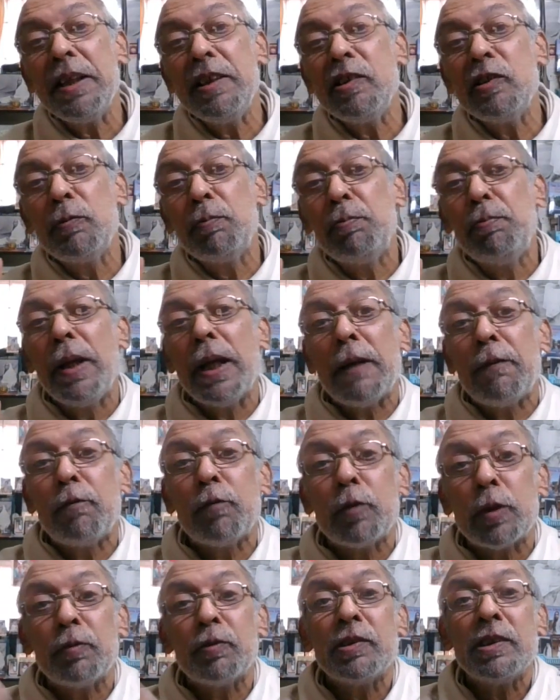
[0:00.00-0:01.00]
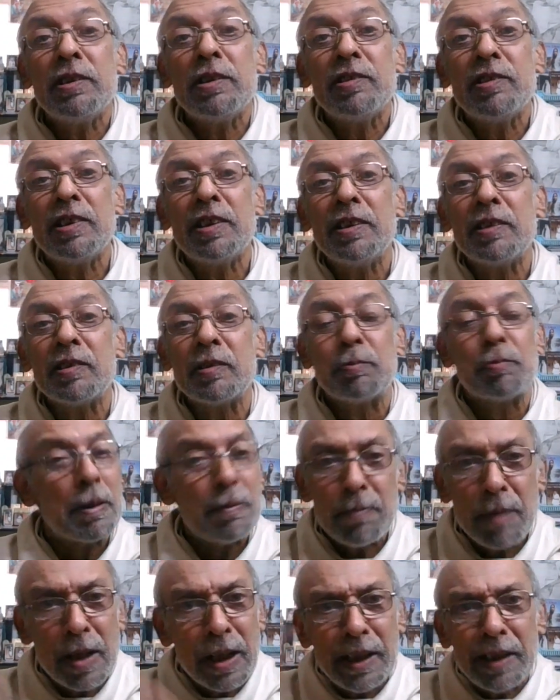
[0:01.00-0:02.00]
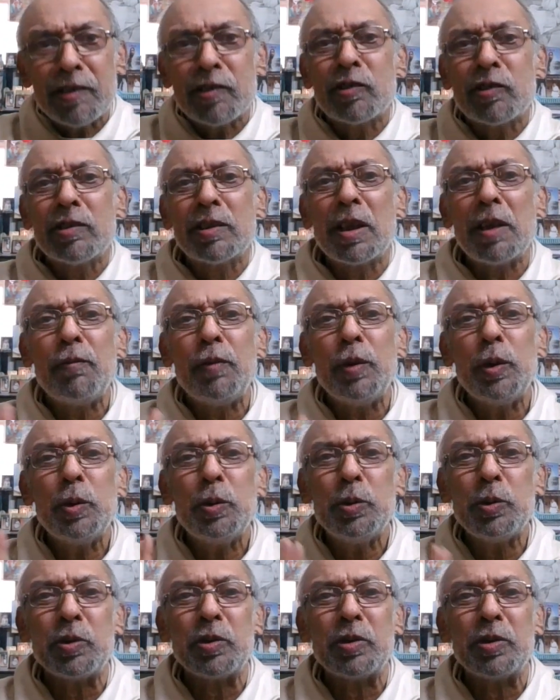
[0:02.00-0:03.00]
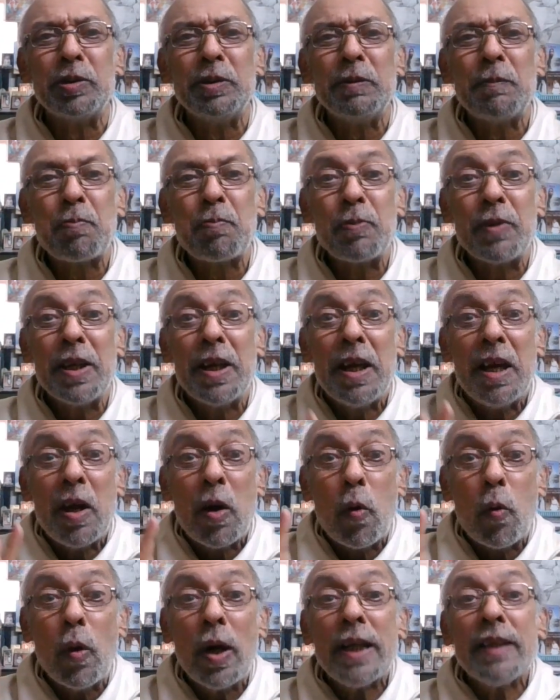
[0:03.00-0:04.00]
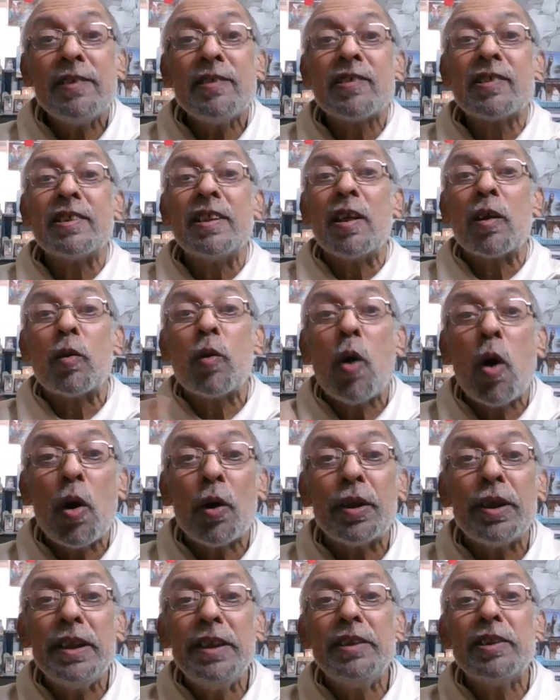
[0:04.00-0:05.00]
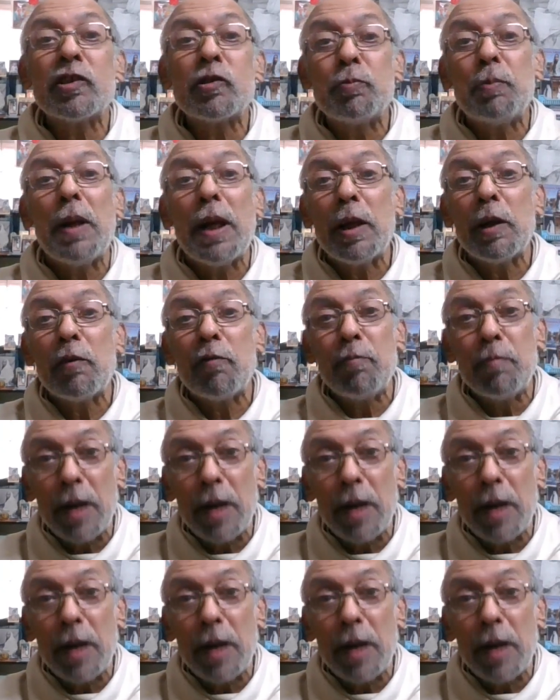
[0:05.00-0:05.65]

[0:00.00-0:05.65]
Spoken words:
is bereft of senses. Brahma gets confused once caught in the spell of